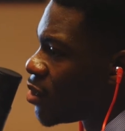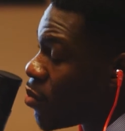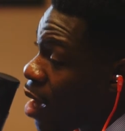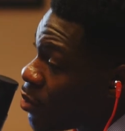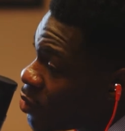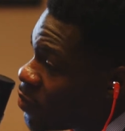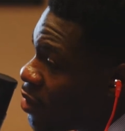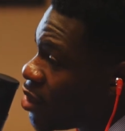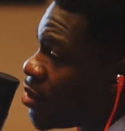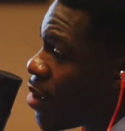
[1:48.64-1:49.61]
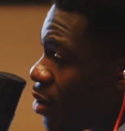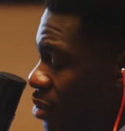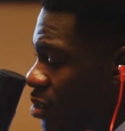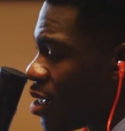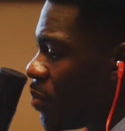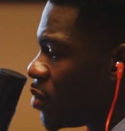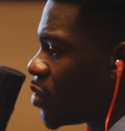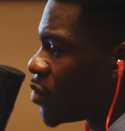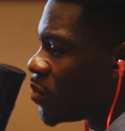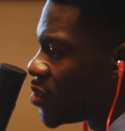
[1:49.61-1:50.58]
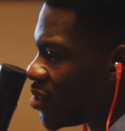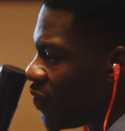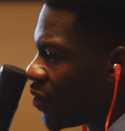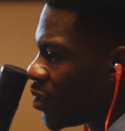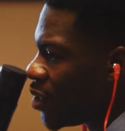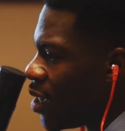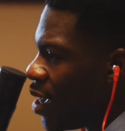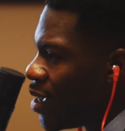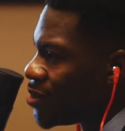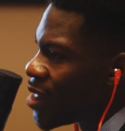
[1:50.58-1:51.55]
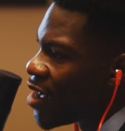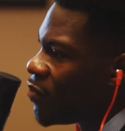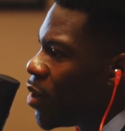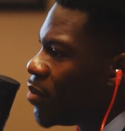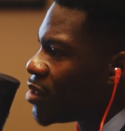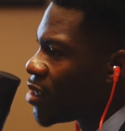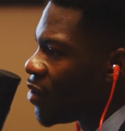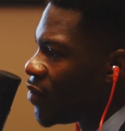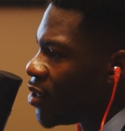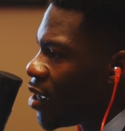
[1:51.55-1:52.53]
The problem we're speaking about on this episode specifically is that of public safety.